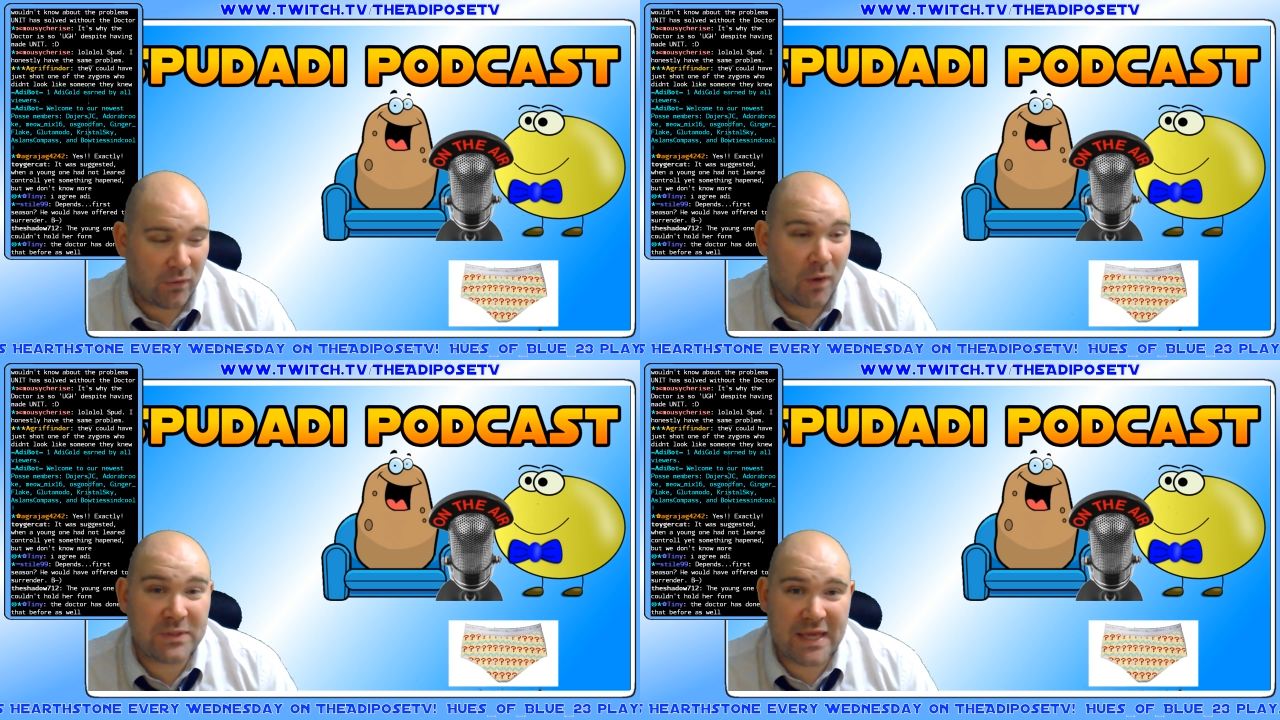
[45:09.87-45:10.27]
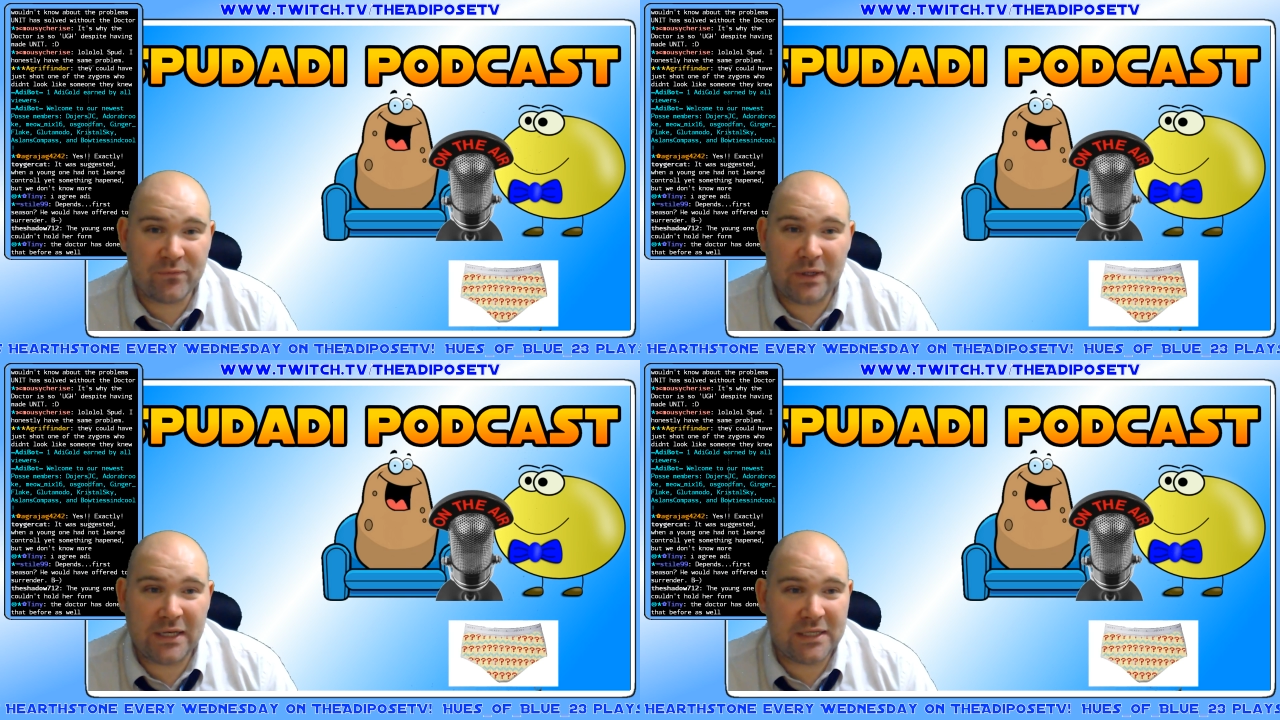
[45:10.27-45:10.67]
Obviously, they haven't
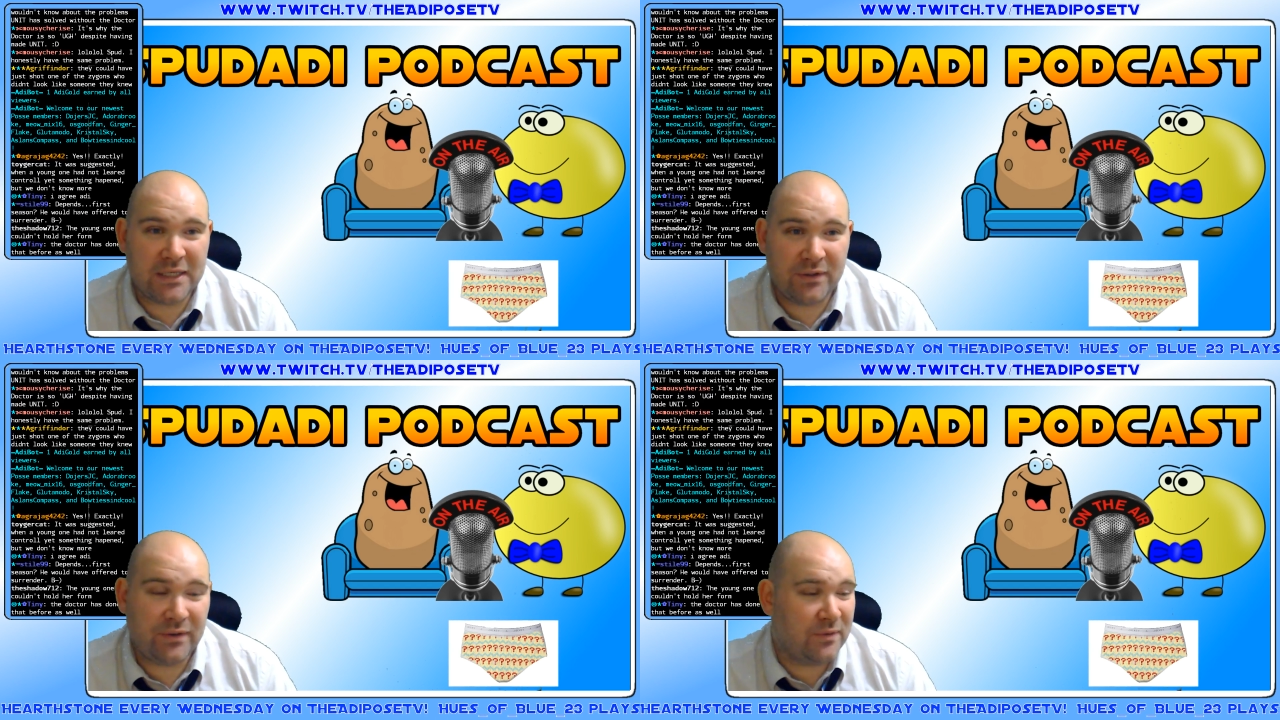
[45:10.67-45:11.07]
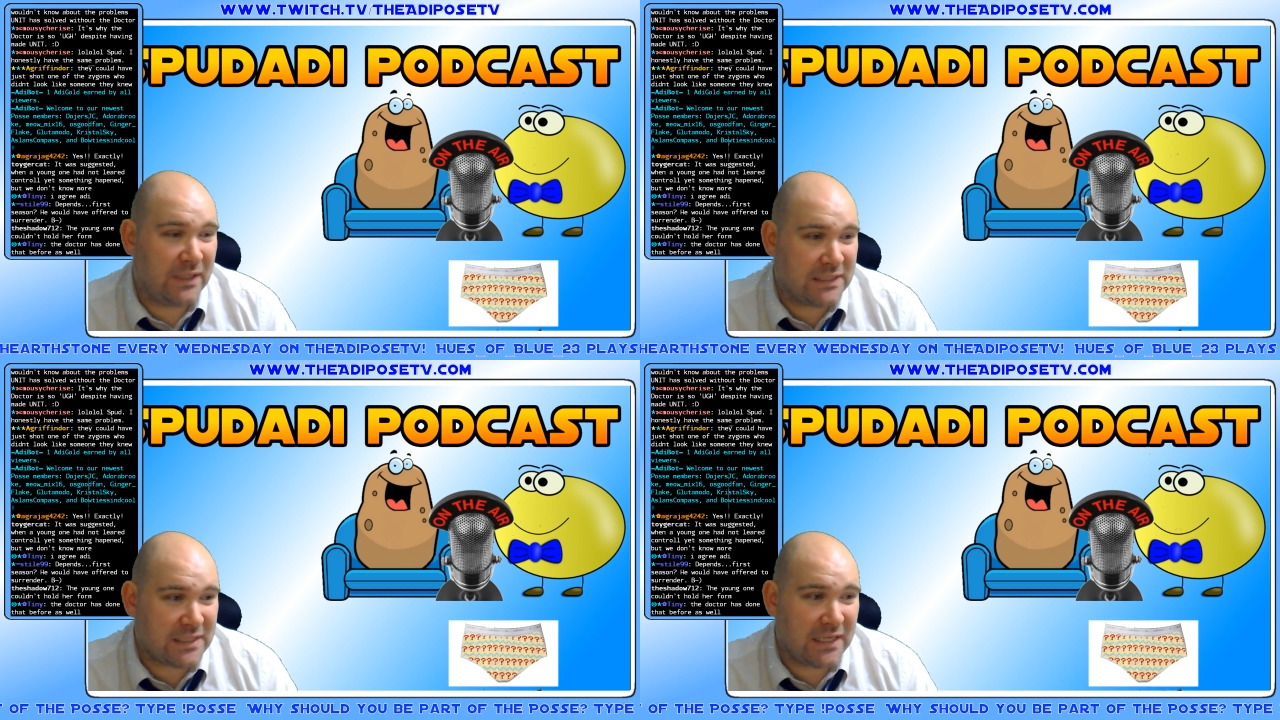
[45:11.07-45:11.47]
really
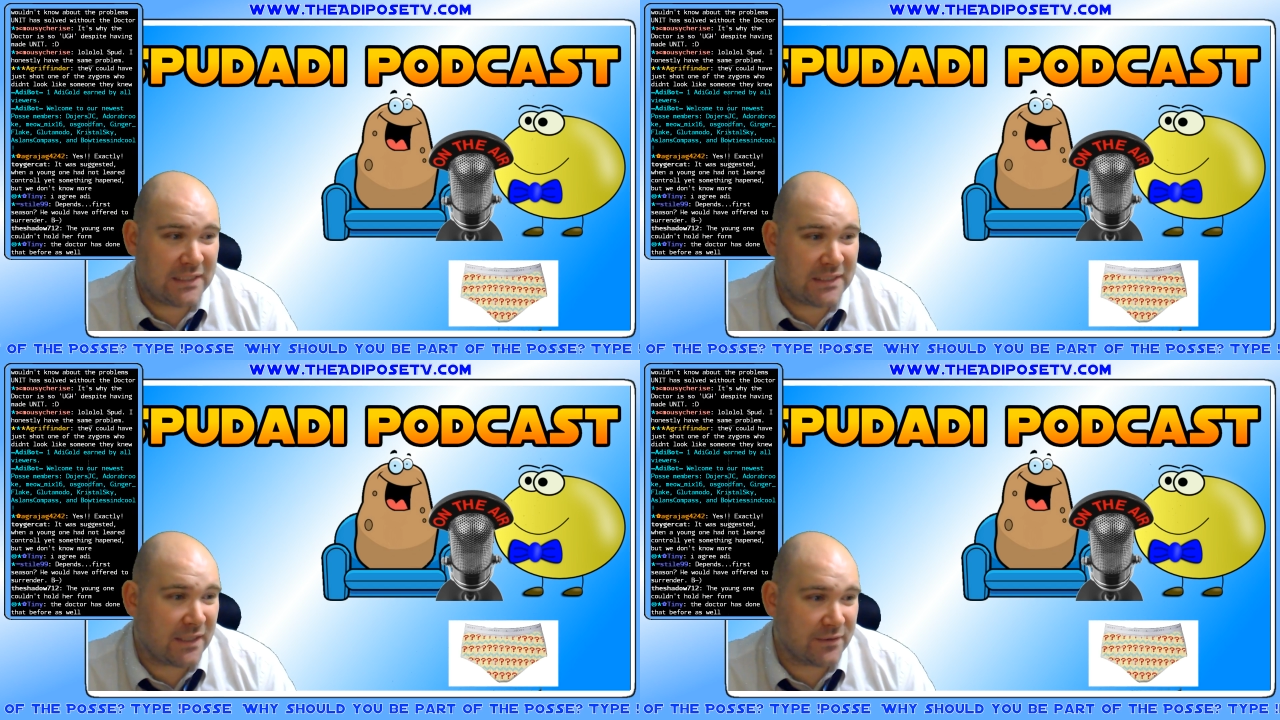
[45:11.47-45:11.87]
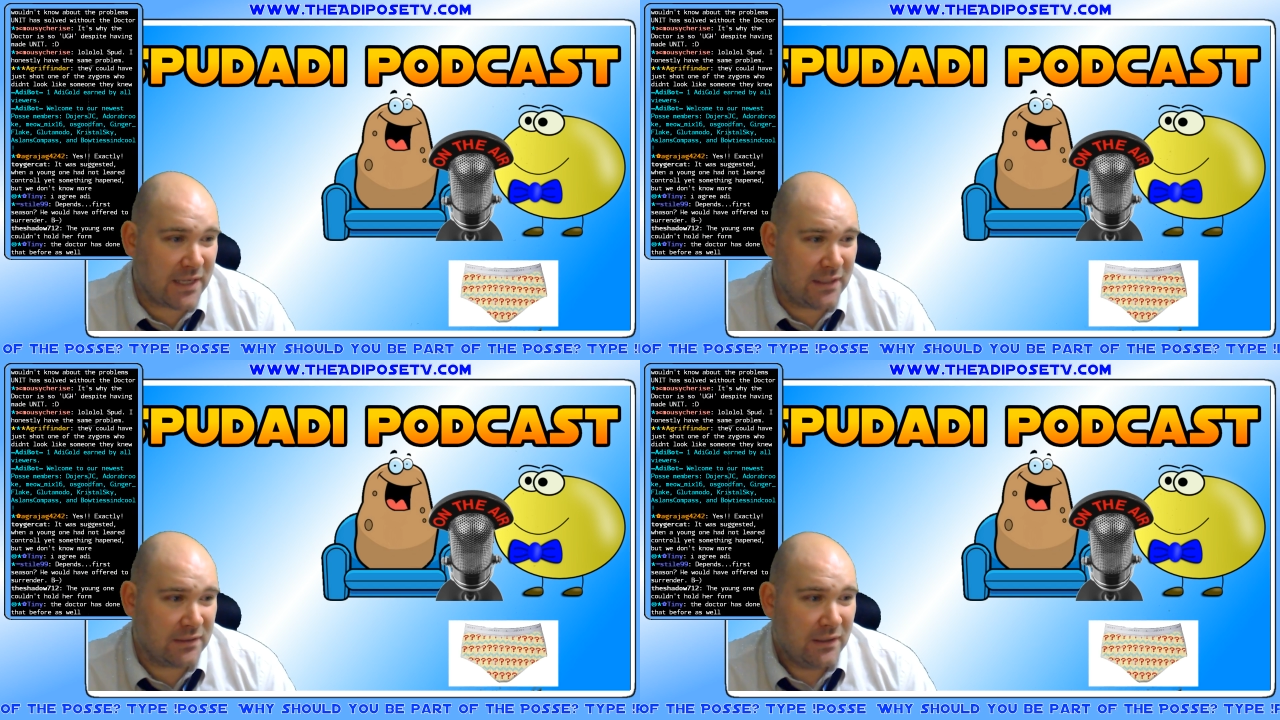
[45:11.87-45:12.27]
released any details yet.